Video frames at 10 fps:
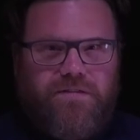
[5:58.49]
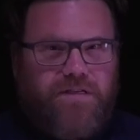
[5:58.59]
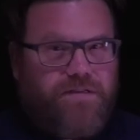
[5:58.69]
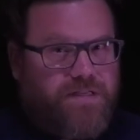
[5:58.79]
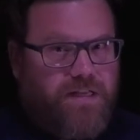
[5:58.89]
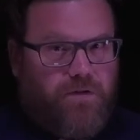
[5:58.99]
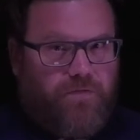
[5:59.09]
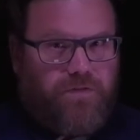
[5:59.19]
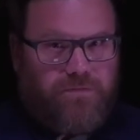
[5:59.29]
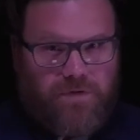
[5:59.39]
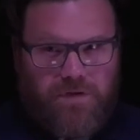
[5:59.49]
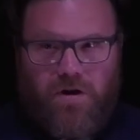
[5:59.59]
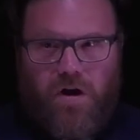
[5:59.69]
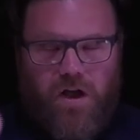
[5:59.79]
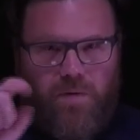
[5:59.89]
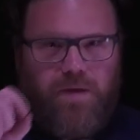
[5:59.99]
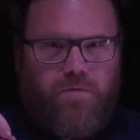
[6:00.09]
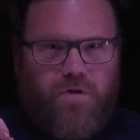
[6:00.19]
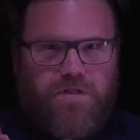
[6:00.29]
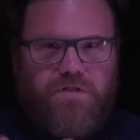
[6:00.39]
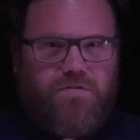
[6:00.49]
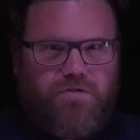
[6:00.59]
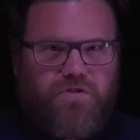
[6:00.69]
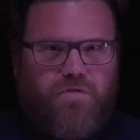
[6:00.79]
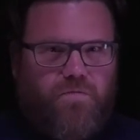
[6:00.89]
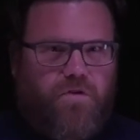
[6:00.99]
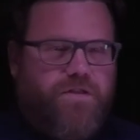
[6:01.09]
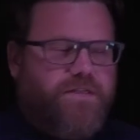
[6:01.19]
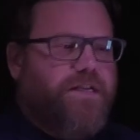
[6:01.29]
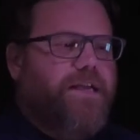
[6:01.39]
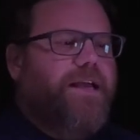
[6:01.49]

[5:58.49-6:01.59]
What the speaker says: You can see they're often ION words too, shun words.